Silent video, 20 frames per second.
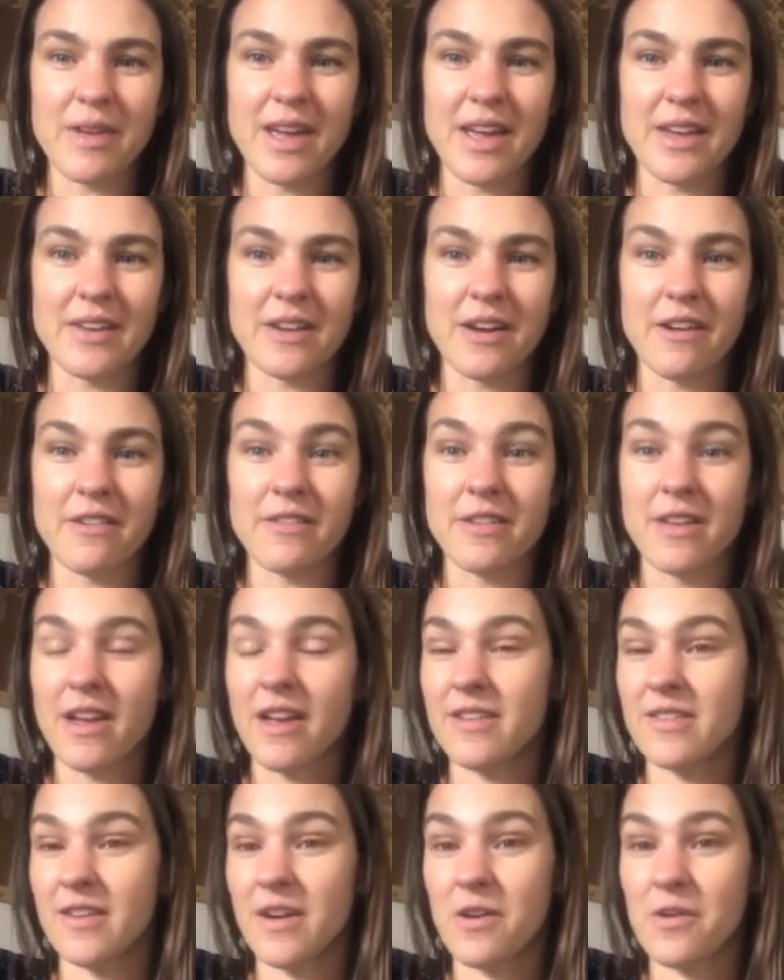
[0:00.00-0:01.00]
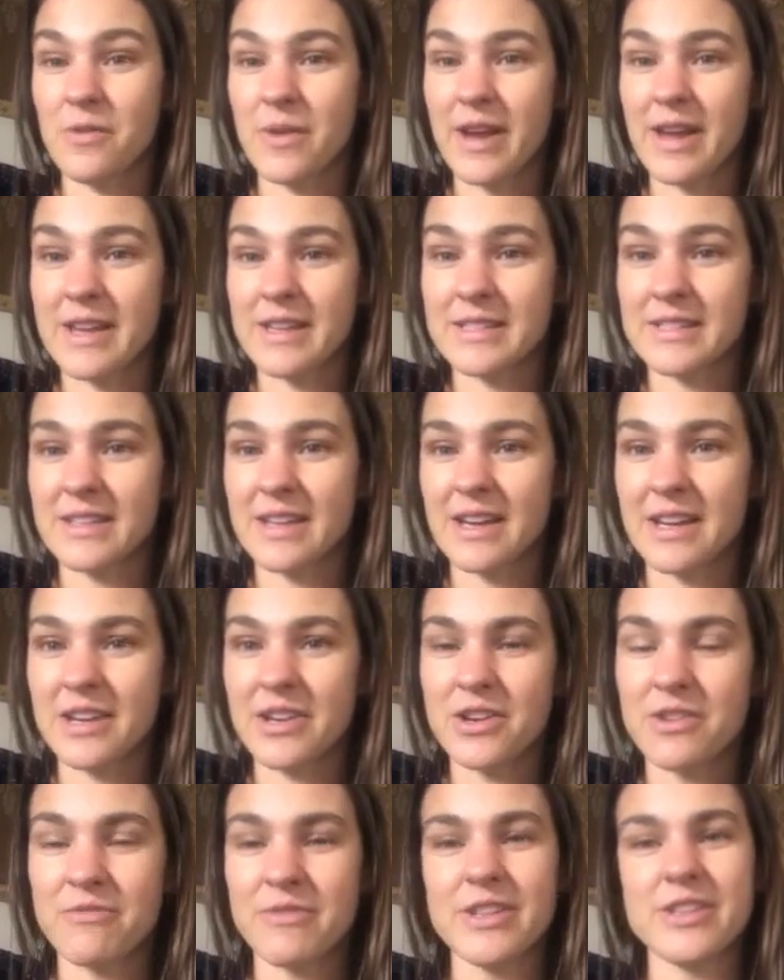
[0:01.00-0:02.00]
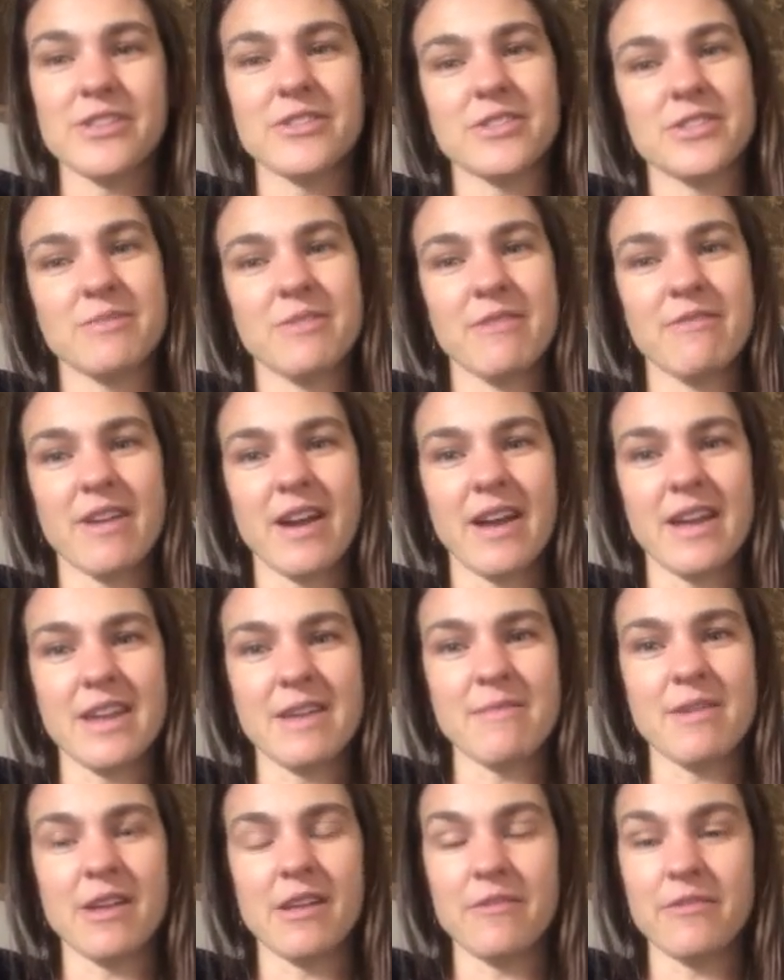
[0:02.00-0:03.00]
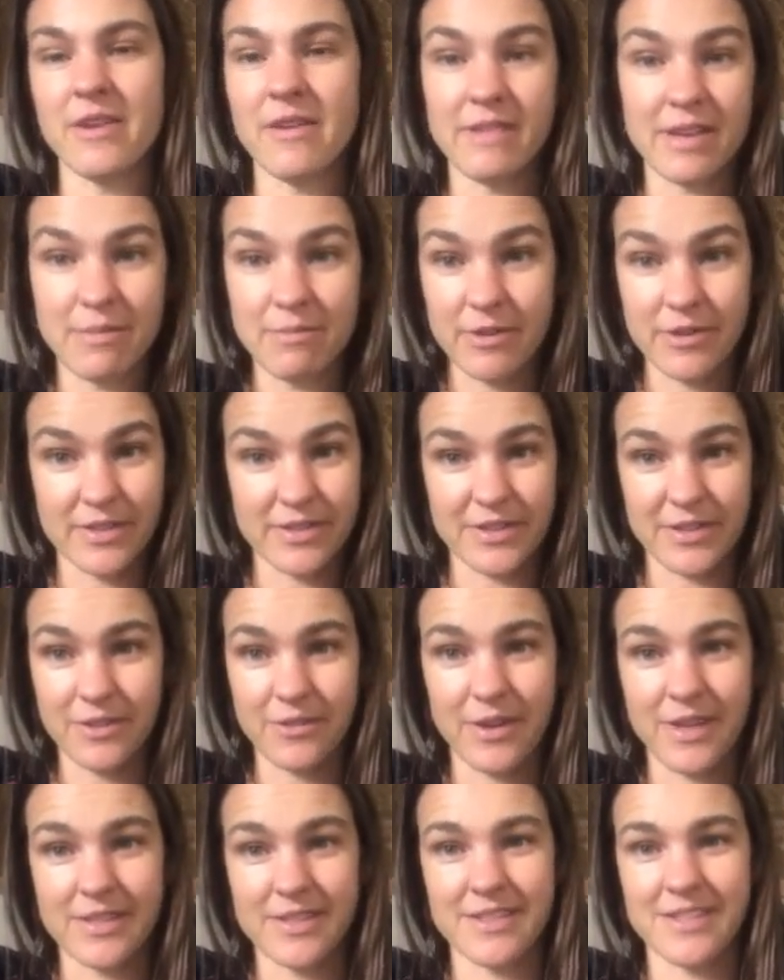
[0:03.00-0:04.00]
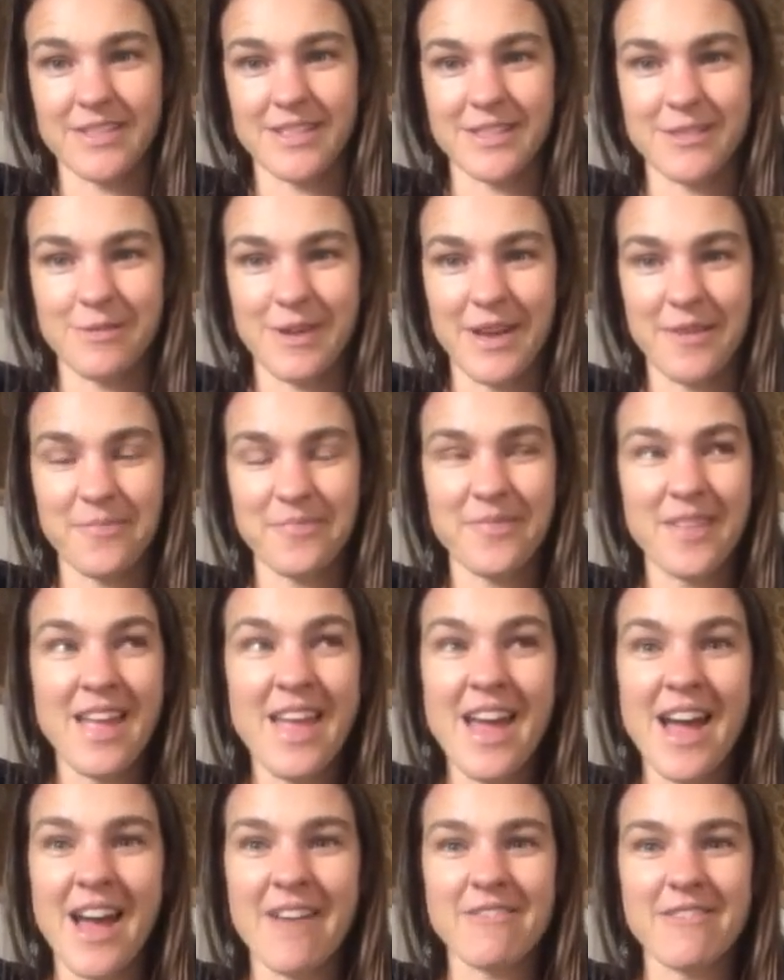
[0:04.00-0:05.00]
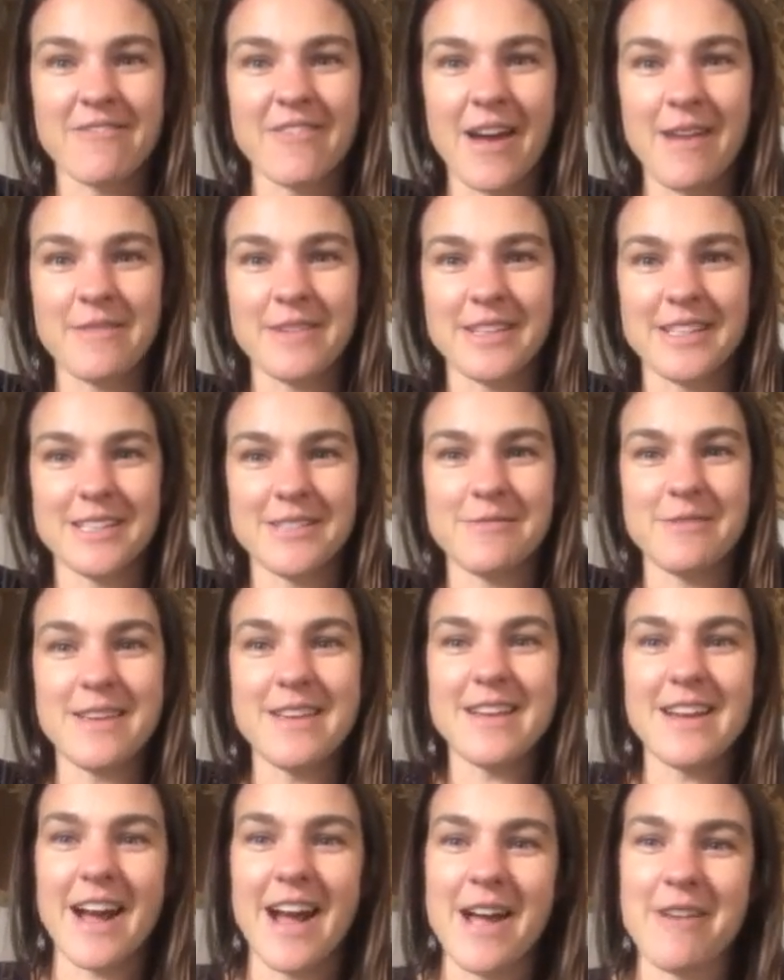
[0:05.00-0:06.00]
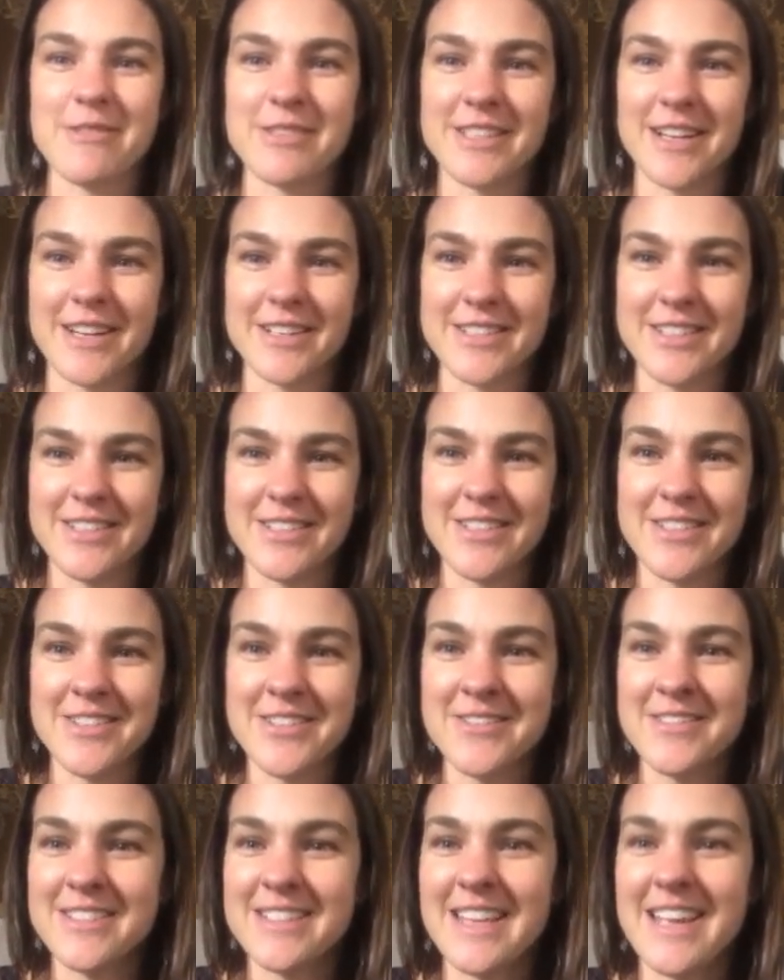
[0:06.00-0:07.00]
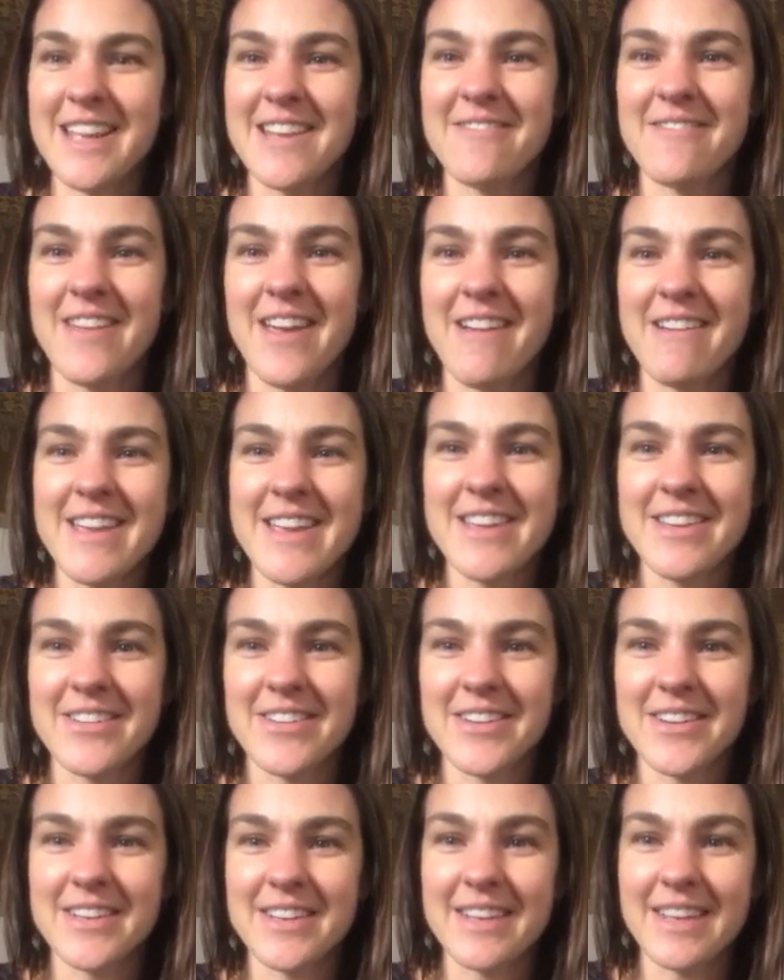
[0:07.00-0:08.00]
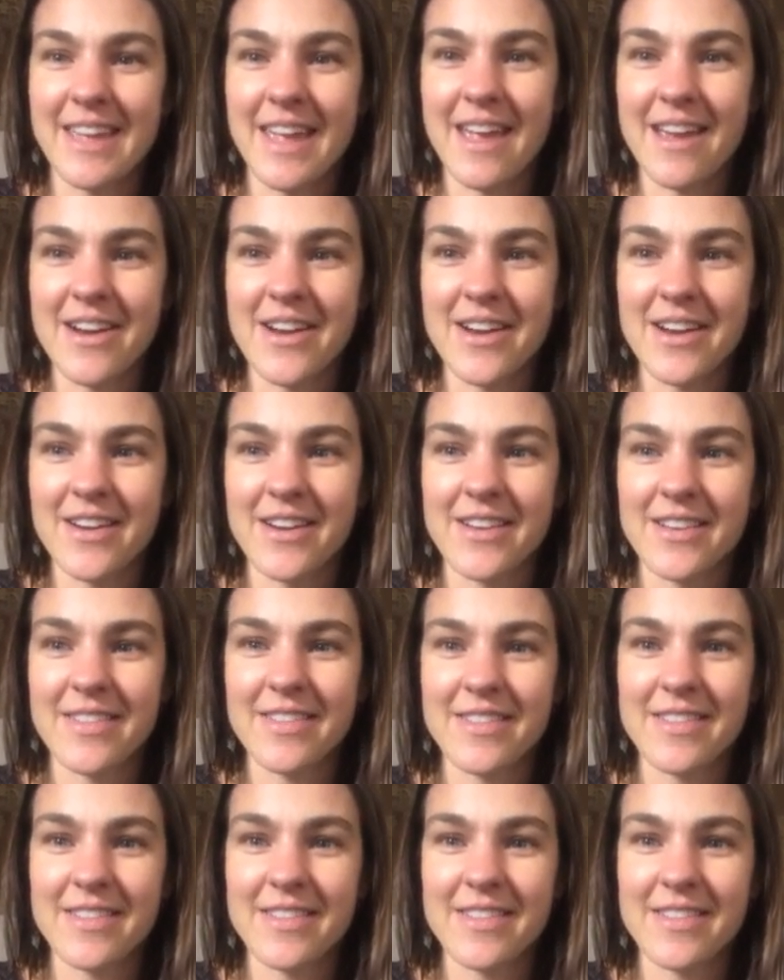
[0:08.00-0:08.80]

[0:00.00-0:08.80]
As always, you can reach out to me via email if you have any personal questions as well. Have a fabulous week. I will talk to you soon. Take very good care.